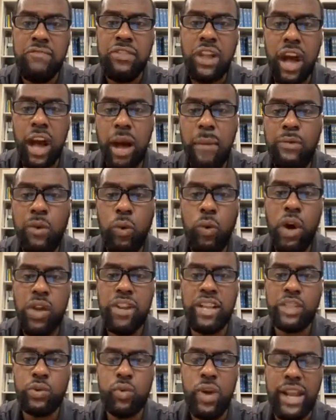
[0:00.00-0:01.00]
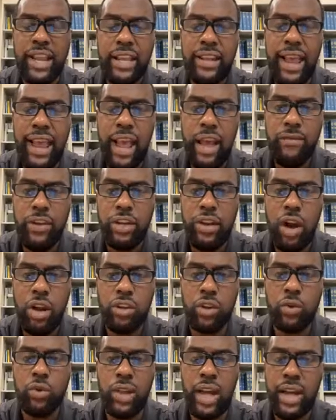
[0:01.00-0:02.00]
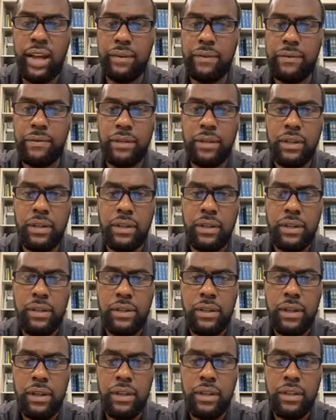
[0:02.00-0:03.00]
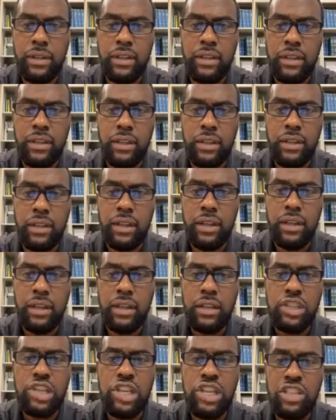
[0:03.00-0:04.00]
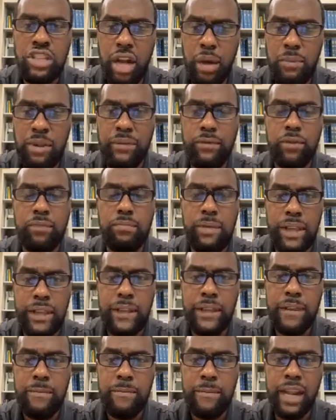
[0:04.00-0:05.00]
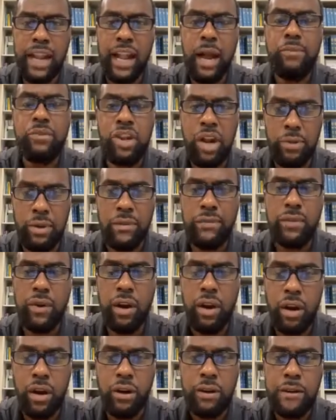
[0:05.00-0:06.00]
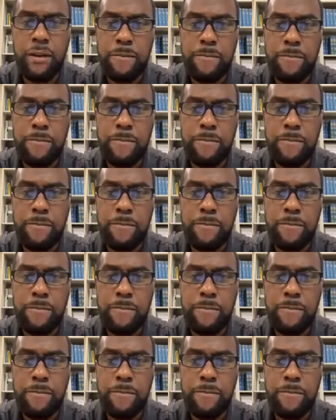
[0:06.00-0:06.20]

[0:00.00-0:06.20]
I'm the one that's wreaking havoc on her life. She's coming for me, and I'm coming for her.